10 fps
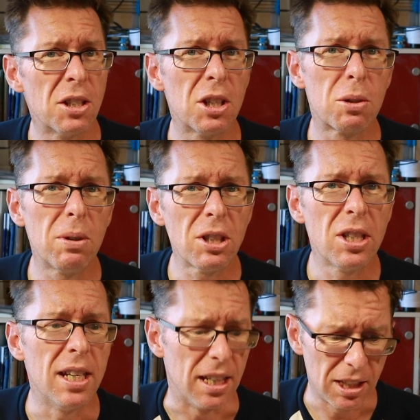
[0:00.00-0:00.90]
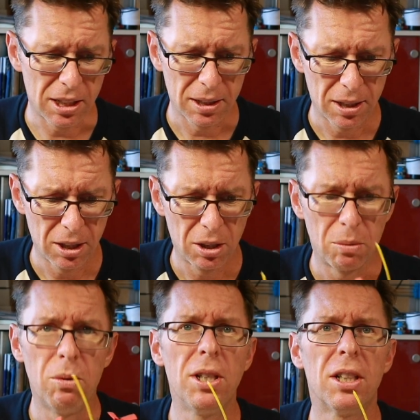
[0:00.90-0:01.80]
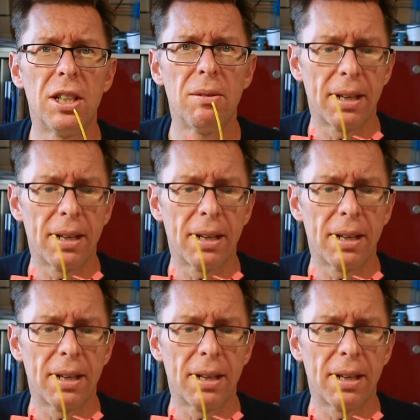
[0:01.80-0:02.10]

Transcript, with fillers: so the question is would I